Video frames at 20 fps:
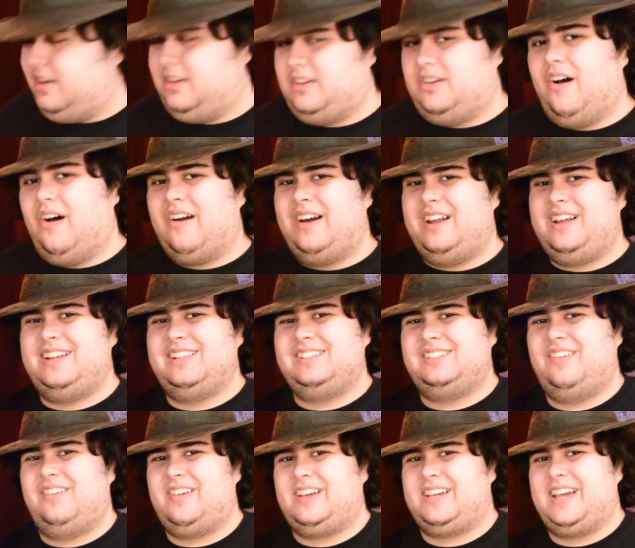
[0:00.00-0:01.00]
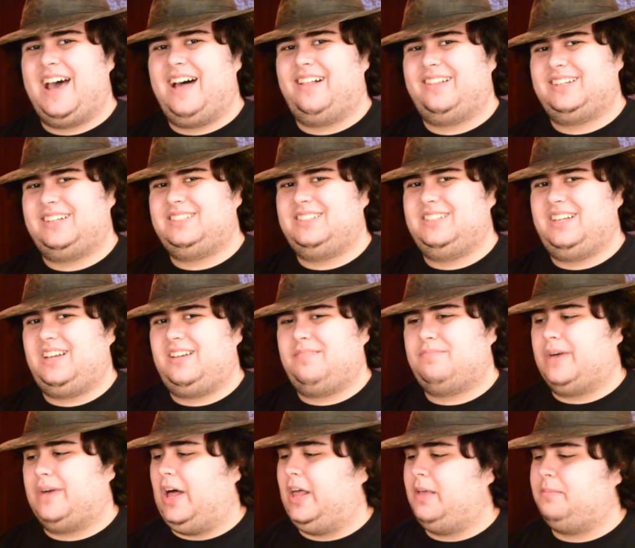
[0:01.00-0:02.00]
Guardians of the Galaxy,
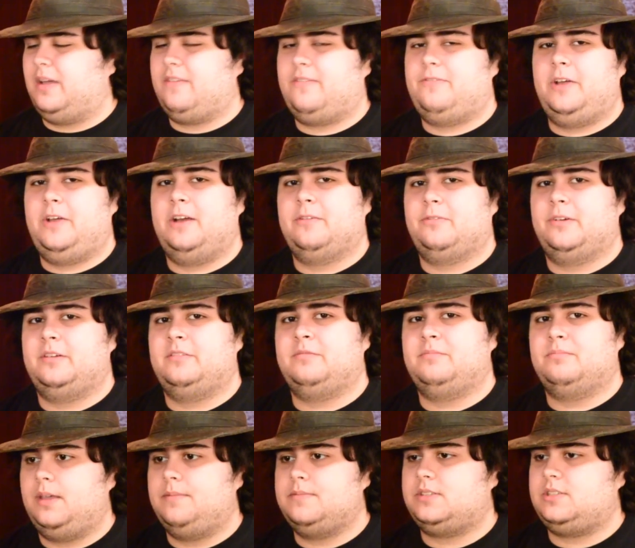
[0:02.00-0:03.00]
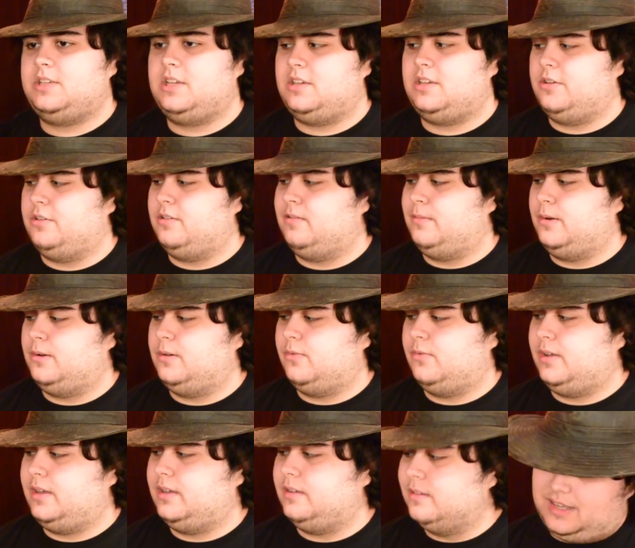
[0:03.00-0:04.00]
probably my favorite MCU
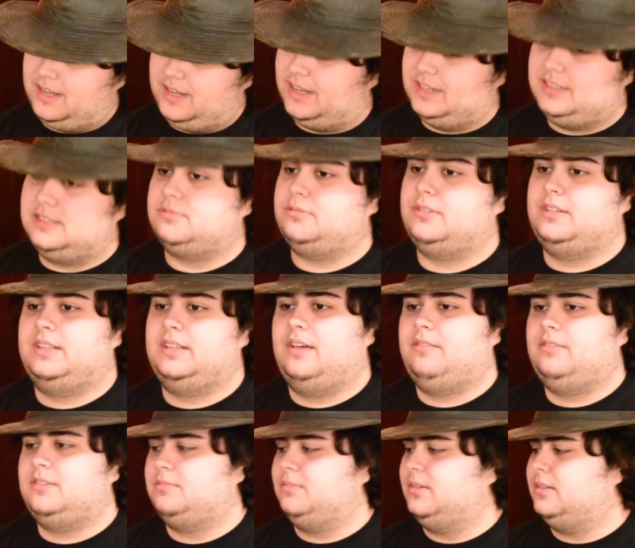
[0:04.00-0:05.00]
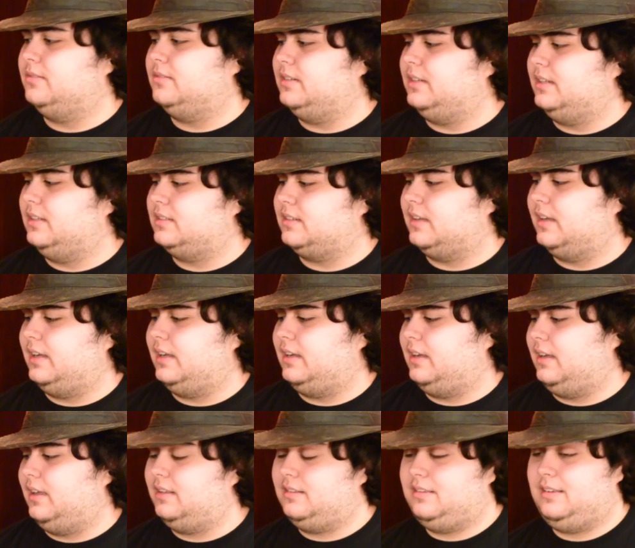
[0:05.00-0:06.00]
movie. I just really love this movie. It's
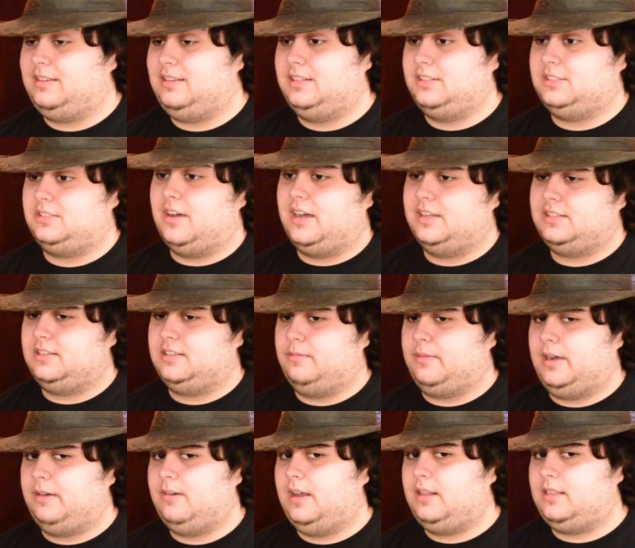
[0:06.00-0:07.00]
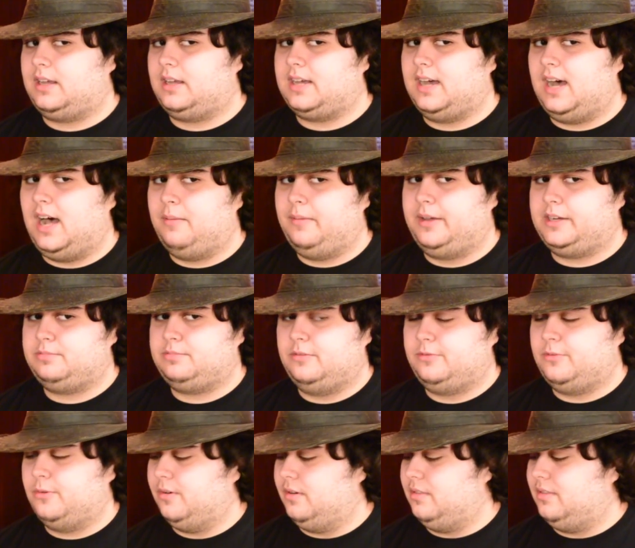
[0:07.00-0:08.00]
like it's just awesome. I read the comics
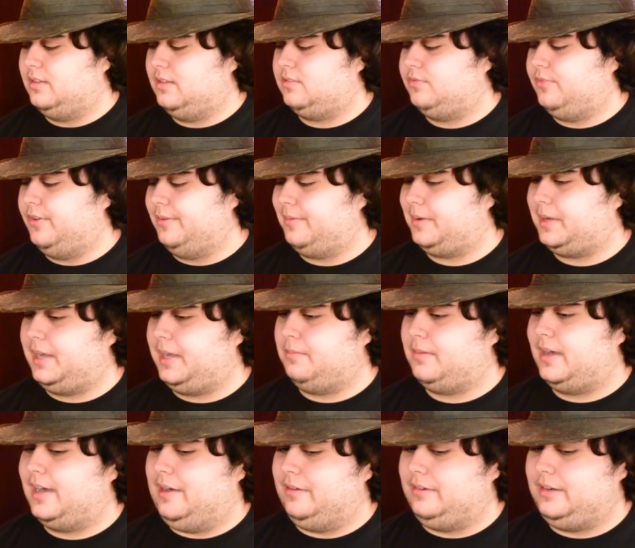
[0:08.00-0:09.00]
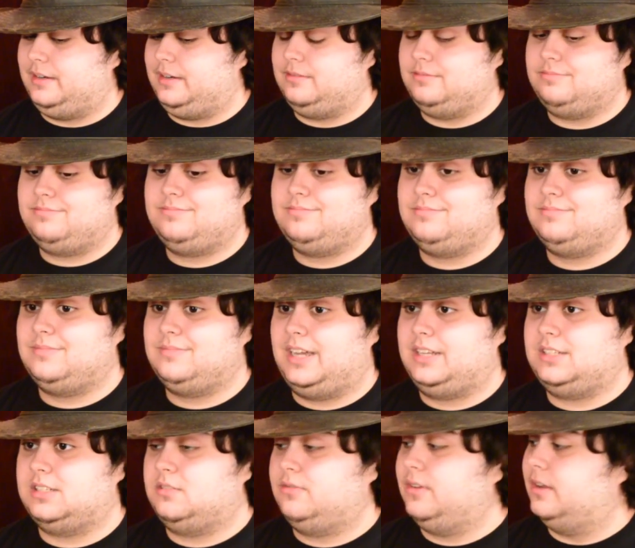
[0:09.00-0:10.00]
before this film came out, and
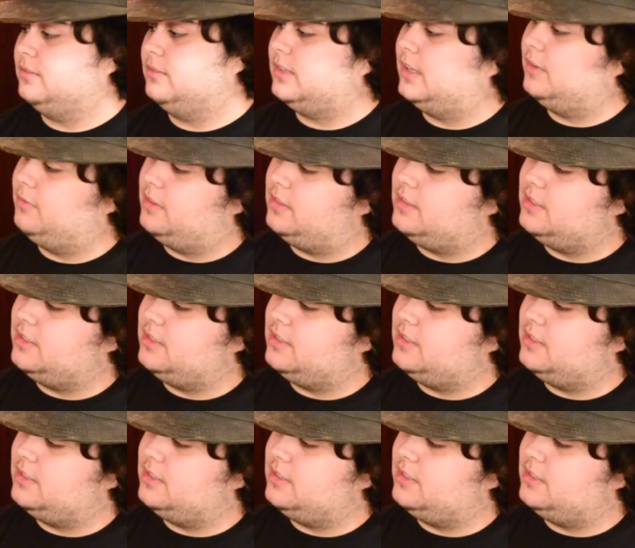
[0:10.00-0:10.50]
I just fell in love with